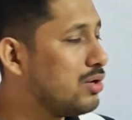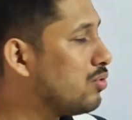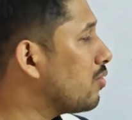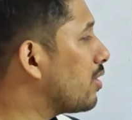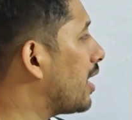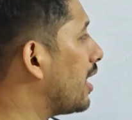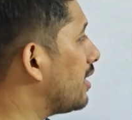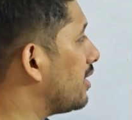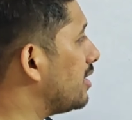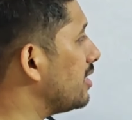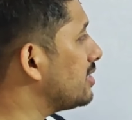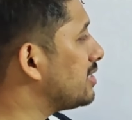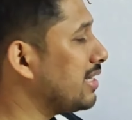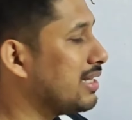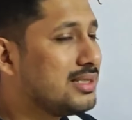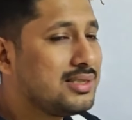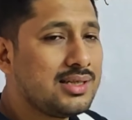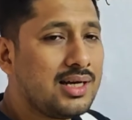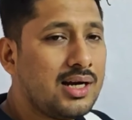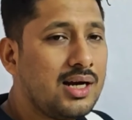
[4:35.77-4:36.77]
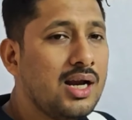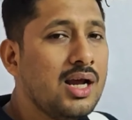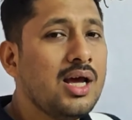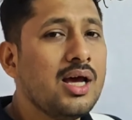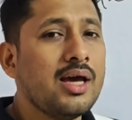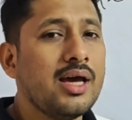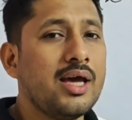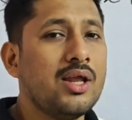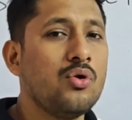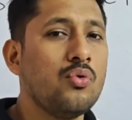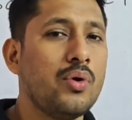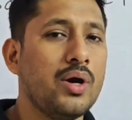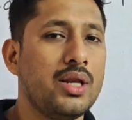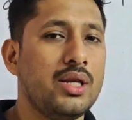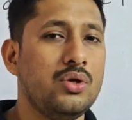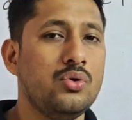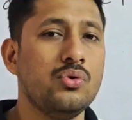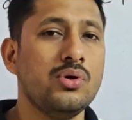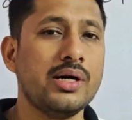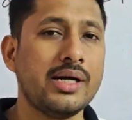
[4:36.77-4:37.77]
you get this answer, and
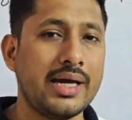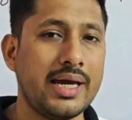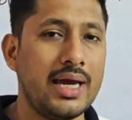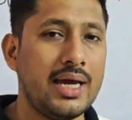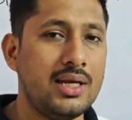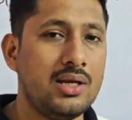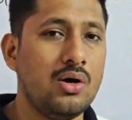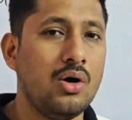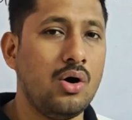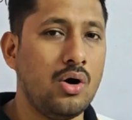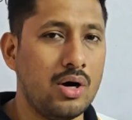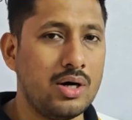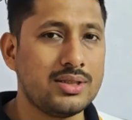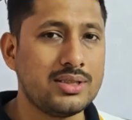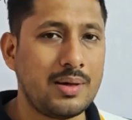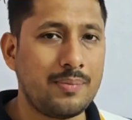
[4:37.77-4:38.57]
when you add or